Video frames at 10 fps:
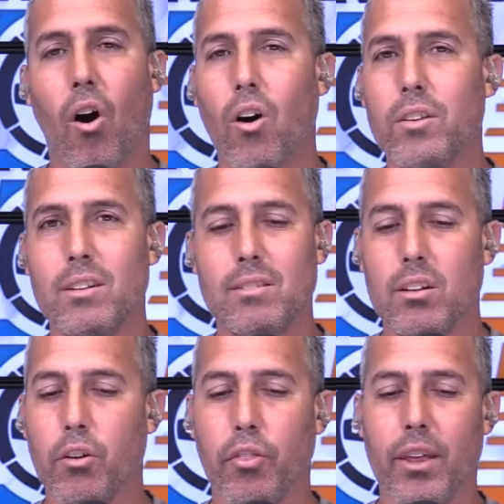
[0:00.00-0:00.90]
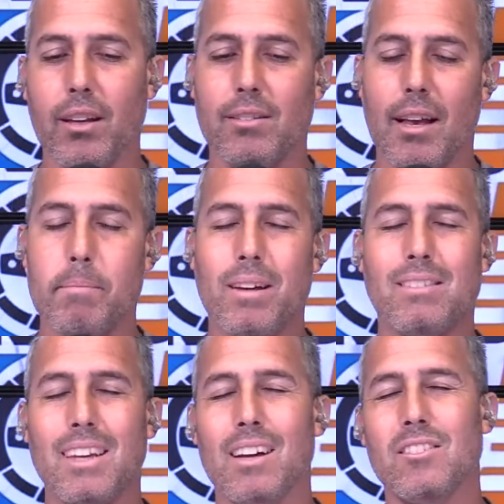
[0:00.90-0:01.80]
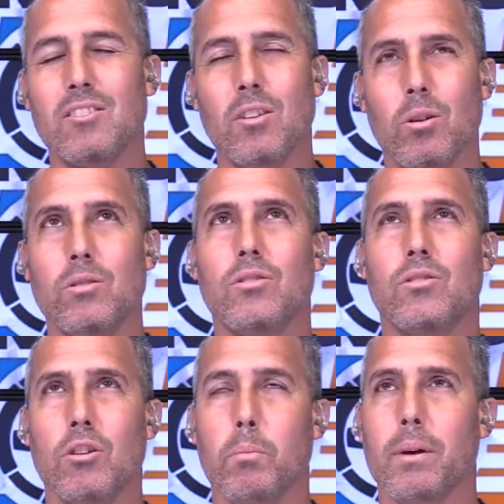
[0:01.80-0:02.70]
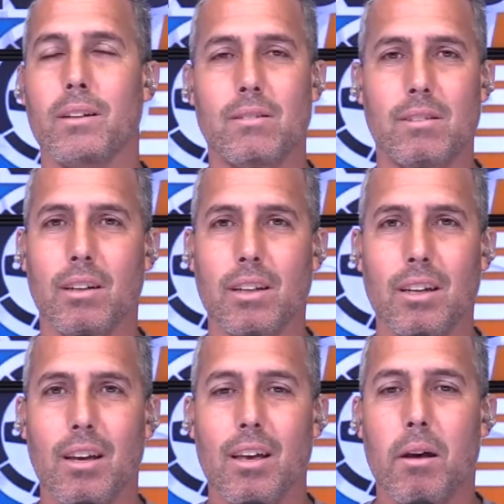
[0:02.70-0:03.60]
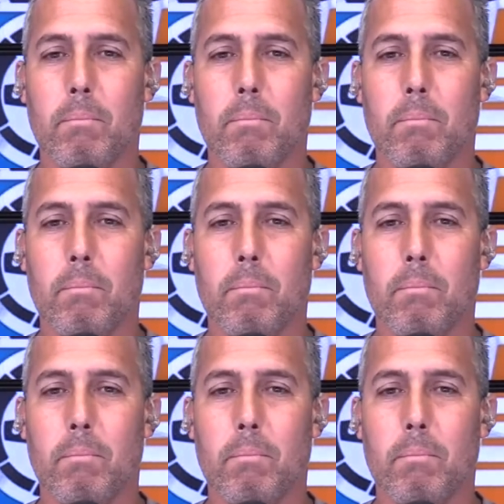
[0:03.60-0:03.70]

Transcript: all these little things that may sound so stupid and silly,